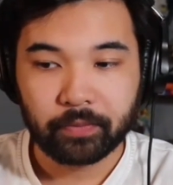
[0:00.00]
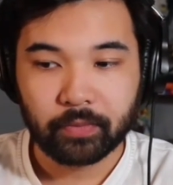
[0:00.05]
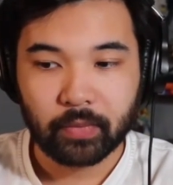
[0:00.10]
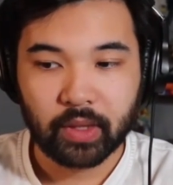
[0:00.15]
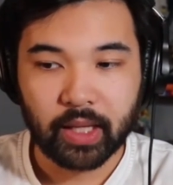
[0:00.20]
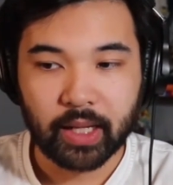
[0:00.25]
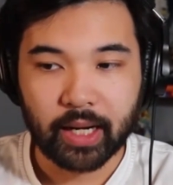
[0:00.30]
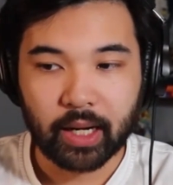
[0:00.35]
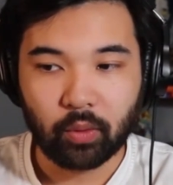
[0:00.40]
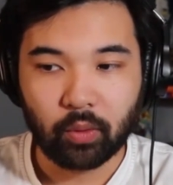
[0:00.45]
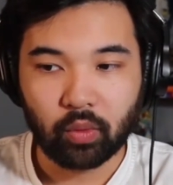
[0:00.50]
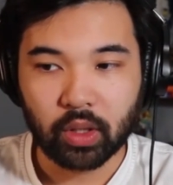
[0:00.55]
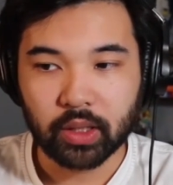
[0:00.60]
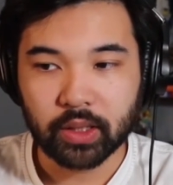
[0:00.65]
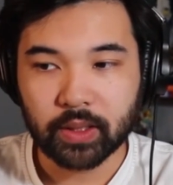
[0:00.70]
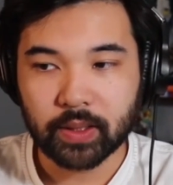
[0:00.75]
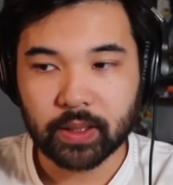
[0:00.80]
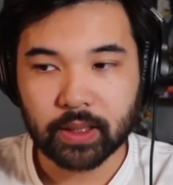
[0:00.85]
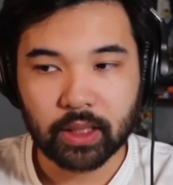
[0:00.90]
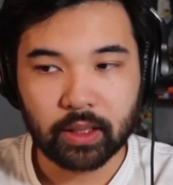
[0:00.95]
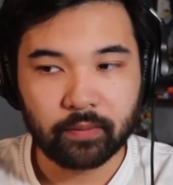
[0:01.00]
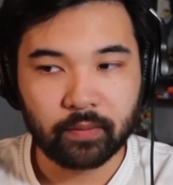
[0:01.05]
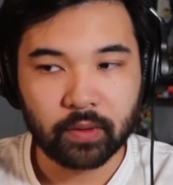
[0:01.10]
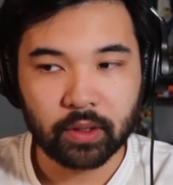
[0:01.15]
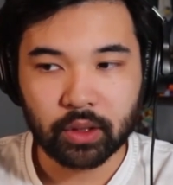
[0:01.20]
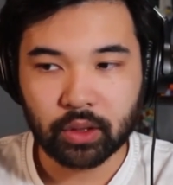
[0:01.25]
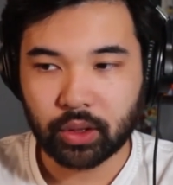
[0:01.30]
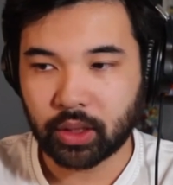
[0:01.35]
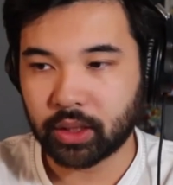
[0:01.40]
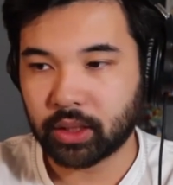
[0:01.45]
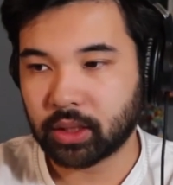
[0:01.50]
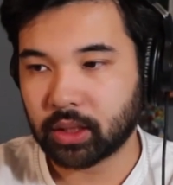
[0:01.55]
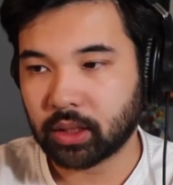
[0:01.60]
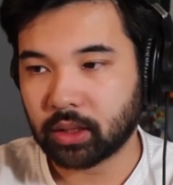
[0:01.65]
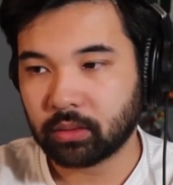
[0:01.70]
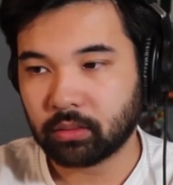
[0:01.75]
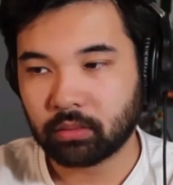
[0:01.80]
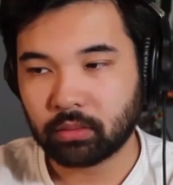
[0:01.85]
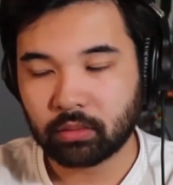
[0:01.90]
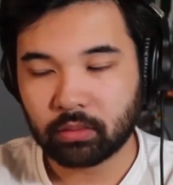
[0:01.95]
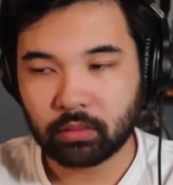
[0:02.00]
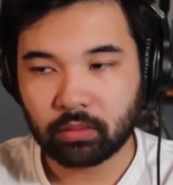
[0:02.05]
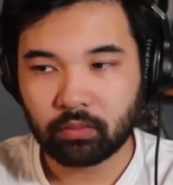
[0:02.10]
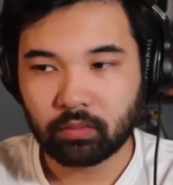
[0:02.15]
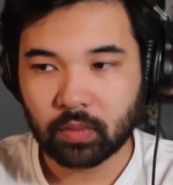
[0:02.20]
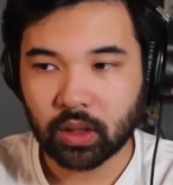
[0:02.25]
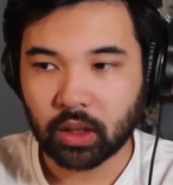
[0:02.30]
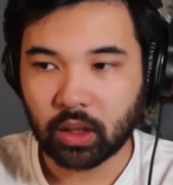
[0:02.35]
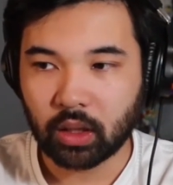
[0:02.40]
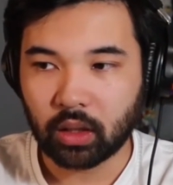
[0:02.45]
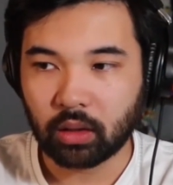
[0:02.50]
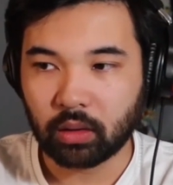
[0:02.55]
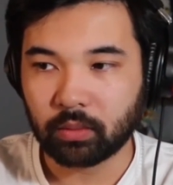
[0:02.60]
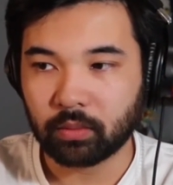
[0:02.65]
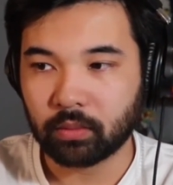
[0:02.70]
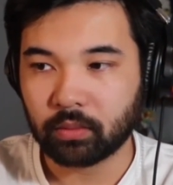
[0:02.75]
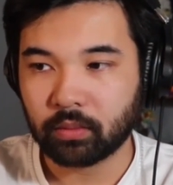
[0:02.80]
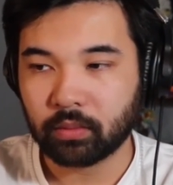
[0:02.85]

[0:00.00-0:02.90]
I was even just, you know,